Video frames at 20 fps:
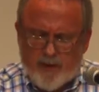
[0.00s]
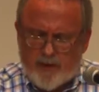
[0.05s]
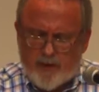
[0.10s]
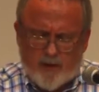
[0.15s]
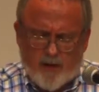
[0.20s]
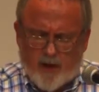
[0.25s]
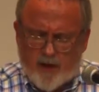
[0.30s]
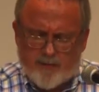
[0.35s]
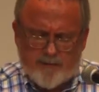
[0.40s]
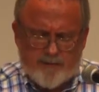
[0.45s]

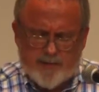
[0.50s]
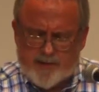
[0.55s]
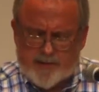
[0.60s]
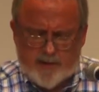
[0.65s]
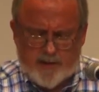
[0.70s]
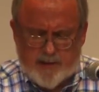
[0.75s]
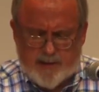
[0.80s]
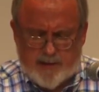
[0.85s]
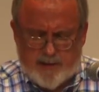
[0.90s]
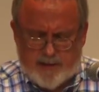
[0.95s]

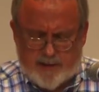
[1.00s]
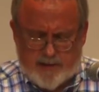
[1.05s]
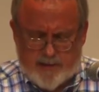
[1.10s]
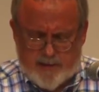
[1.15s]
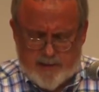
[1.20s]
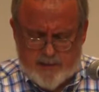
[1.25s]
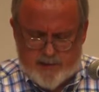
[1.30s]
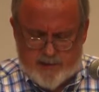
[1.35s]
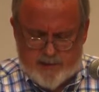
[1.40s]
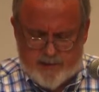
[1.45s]
Obviously,
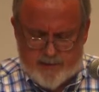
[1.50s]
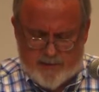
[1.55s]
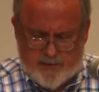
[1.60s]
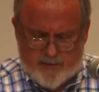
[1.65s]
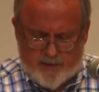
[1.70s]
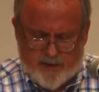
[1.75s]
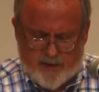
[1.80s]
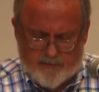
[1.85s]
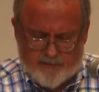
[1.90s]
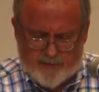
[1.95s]
it should
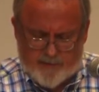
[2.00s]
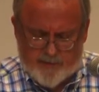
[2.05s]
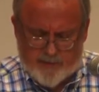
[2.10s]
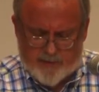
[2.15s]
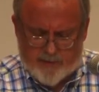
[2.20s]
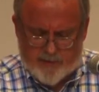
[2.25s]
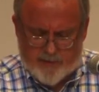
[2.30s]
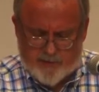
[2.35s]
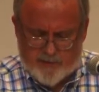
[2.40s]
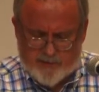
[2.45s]
be obvious
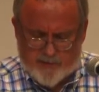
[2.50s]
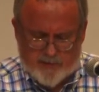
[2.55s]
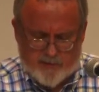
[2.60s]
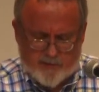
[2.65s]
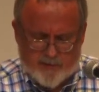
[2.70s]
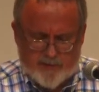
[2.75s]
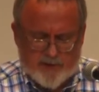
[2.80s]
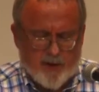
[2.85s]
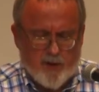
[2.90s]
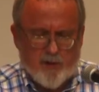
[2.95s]
to us that
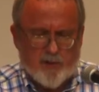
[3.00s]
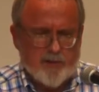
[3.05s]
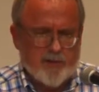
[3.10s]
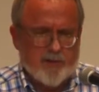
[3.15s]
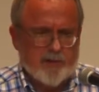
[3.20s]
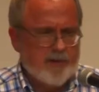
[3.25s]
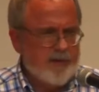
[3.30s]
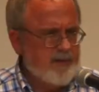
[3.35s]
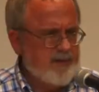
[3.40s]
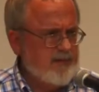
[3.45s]
we don't
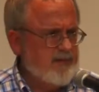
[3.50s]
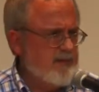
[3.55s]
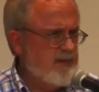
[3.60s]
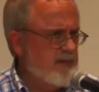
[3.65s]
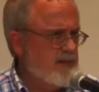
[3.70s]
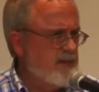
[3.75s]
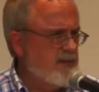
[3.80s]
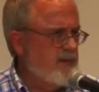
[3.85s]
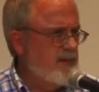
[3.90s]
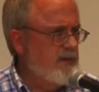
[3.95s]

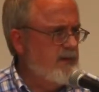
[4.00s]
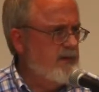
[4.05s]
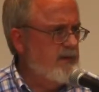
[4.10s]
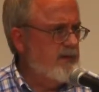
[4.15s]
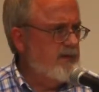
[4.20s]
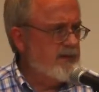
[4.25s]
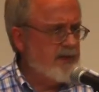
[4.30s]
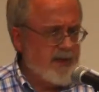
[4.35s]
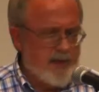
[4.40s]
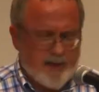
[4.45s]

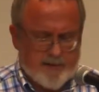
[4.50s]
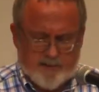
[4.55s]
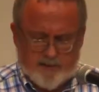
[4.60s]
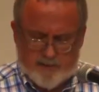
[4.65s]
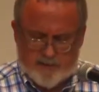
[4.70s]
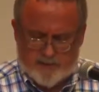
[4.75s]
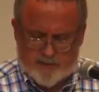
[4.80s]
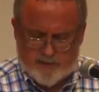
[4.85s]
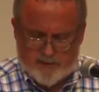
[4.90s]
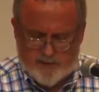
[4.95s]
use that
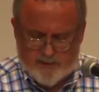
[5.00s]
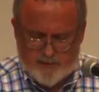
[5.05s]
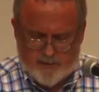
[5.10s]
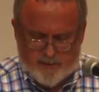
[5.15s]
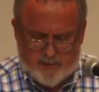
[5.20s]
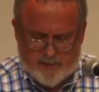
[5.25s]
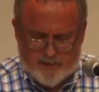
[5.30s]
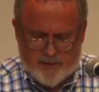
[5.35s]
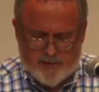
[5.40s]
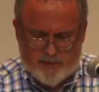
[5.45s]

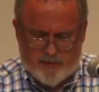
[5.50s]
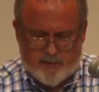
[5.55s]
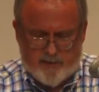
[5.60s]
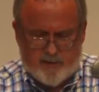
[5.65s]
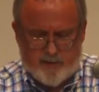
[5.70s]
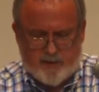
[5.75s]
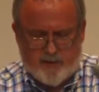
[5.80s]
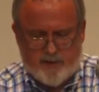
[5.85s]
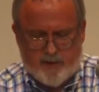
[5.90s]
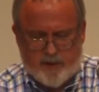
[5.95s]

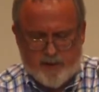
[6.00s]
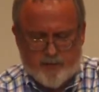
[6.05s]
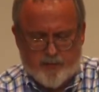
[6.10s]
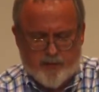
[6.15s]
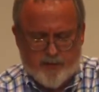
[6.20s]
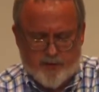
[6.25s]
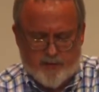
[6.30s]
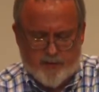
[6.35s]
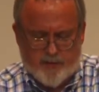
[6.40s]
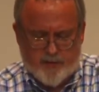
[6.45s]

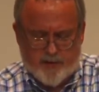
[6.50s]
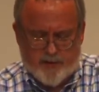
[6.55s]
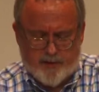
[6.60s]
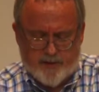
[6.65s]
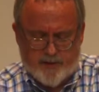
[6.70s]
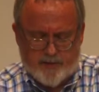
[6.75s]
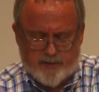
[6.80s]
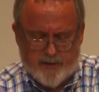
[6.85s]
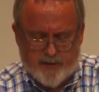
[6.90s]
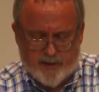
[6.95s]

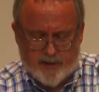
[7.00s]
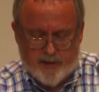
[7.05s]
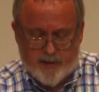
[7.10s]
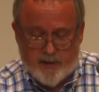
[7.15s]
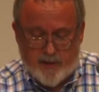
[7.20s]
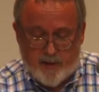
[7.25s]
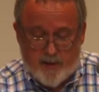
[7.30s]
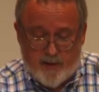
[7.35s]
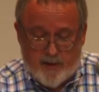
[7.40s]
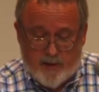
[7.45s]
inappropriately, try and
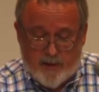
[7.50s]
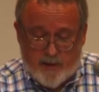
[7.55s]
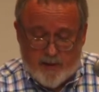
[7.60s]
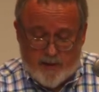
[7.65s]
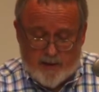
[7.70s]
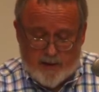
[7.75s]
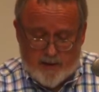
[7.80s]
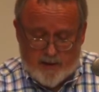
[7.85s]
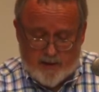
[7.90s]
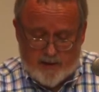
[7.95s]

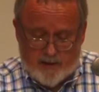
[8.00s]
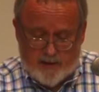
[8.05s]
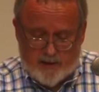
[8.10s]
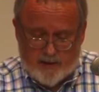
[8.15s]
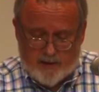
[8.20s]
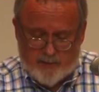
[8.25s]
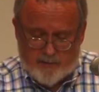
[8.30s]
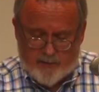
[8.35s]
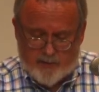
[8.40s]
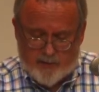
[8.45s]

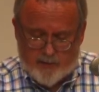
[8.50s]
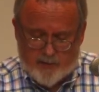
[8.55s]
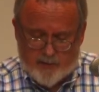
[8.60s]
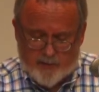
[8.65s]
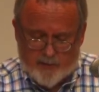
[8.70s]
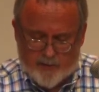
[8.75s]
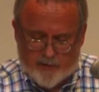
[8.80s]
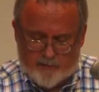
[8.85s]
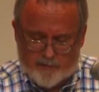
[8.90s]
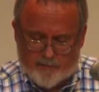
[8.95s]
pull
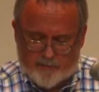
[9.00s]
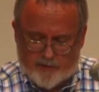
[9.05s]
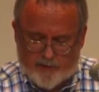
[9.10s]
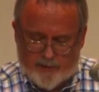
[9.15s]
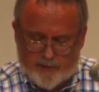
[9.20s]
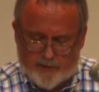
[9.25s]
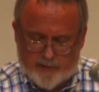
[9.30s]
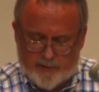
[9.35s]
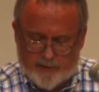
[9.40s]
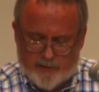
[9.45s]
one over
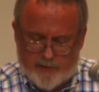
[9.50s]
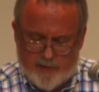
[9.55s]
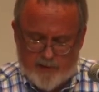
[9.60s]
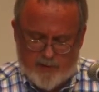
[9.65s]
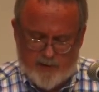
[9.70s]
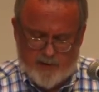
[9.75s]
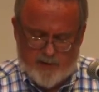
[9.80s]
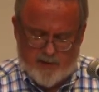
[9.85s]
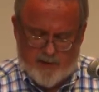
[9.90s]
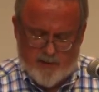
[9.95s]
on the
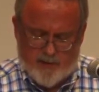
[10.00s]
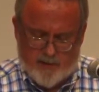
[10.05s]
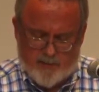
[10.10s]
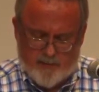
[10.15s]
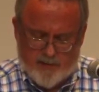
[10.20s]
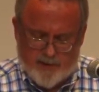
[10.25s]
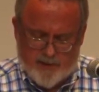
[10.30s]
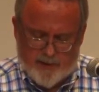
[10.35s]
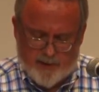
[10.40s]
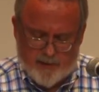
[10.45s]

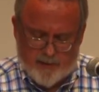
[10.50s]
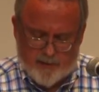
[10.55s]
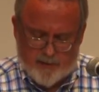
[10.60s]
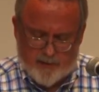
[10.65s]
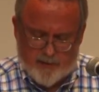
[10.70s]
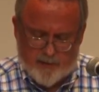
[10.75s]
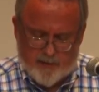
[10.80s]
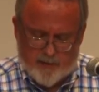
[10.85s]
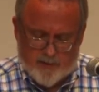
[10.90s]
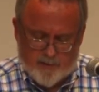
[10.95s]
media,
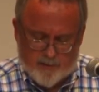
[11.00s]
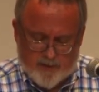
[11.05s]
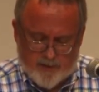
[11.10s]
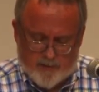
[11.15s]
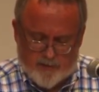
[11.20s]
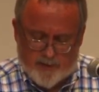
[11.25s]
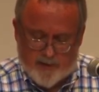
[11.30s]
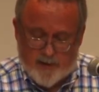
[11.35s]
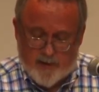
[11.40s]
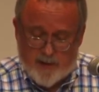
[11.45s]
the
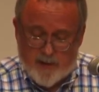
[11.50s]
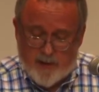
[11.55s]
public.